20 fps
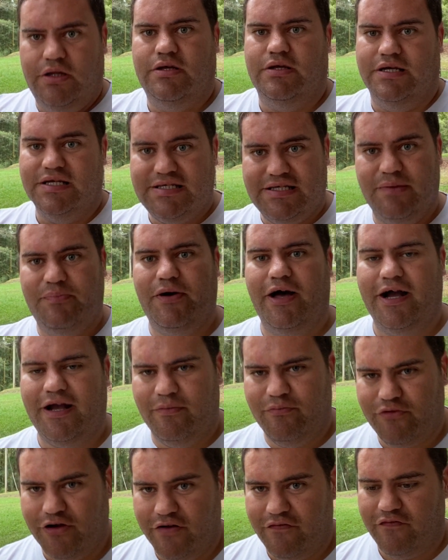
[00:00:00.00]
let's sit back
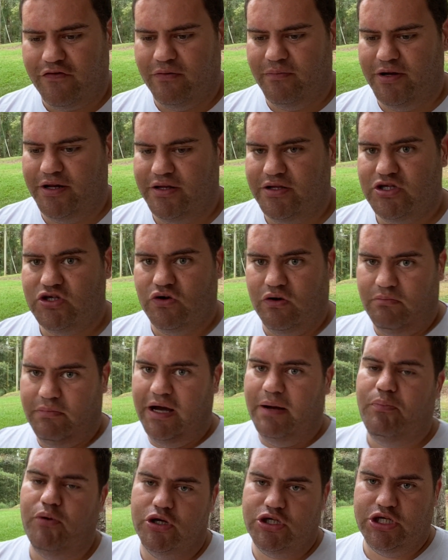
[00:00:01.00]
and breathe for a minute. So in
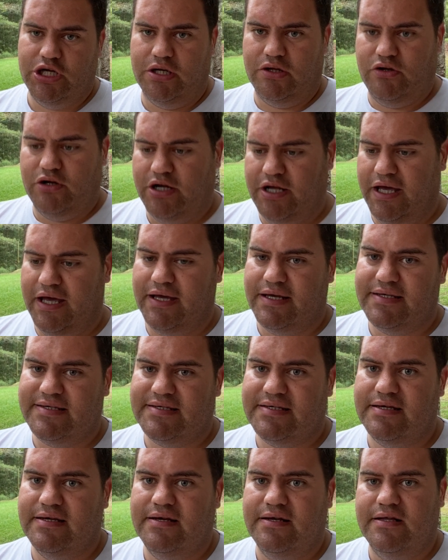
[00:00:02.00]
my particular
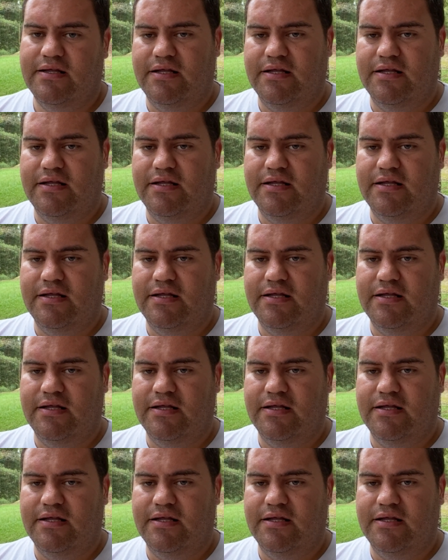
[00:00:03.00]
case,